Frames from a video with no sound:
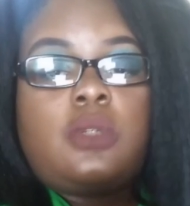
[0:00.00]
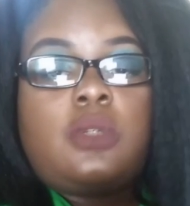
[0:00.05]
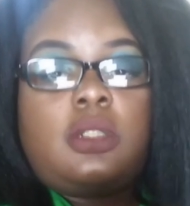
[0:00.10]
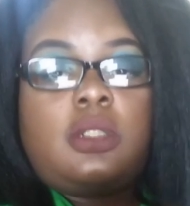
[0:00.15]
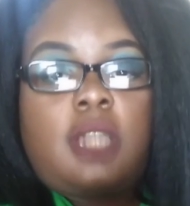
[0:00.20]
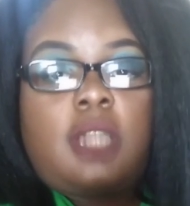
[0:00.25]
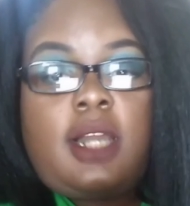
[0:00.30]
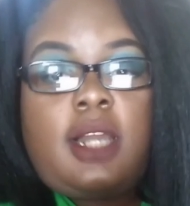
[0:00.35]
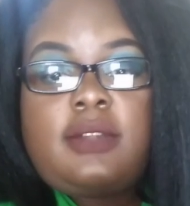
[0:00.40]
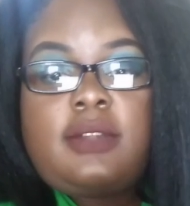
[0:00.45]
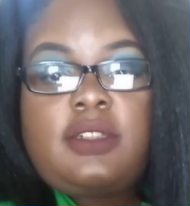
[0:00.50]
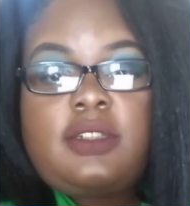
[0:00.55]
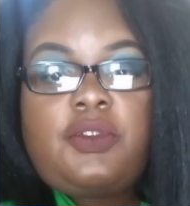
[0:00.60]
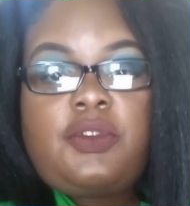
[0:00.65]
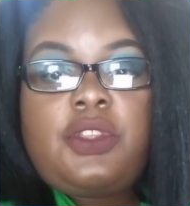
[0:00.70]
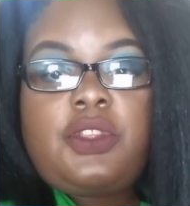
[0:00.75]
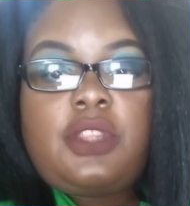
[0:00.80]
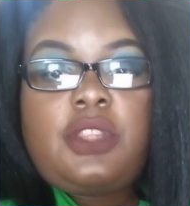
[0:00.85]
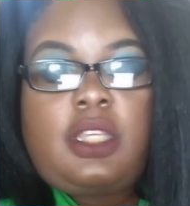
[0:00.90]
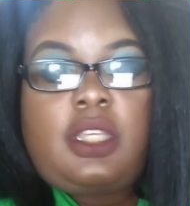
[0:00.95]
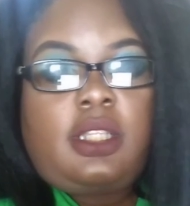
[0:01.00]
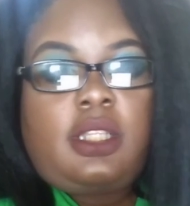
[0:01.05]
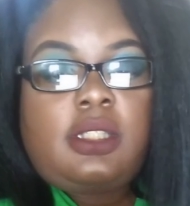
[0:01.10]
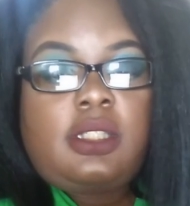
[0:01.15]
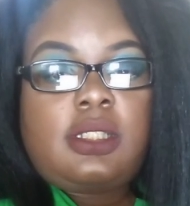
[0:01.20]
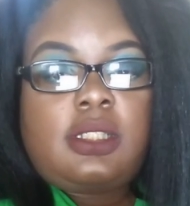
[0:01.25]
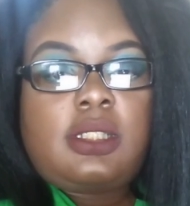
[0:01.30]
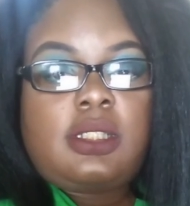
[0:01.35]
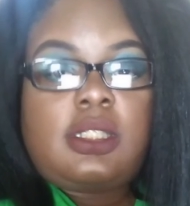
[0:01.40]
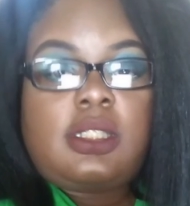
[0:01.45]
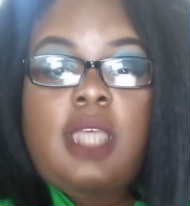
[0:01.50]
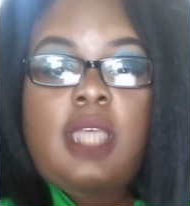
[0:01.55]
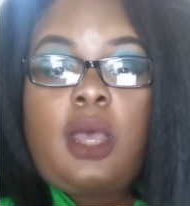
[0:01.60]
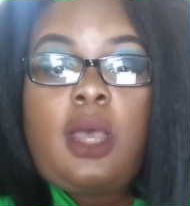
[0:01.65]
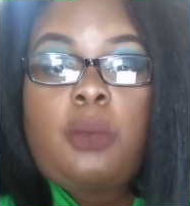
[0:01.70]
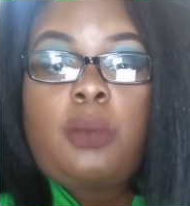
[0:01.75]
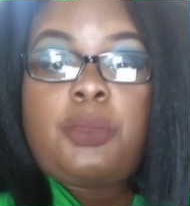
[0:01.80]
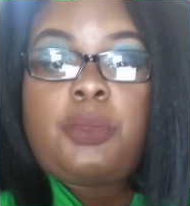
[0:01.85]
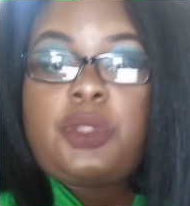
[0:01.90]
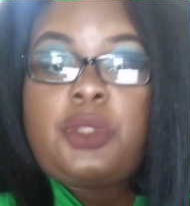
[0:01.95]
lot of different things to help
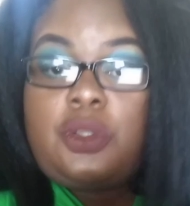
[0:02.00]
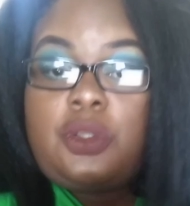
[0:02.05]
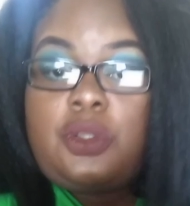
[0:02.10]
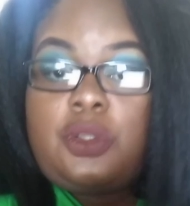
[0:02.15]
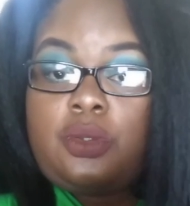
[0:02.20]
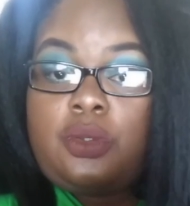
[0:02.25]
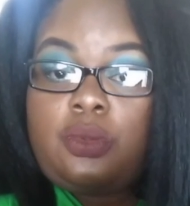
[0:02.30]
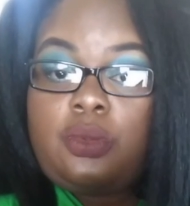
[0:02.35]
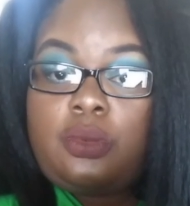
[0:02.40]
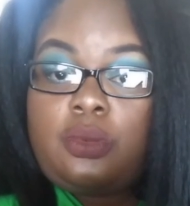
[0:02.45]
you,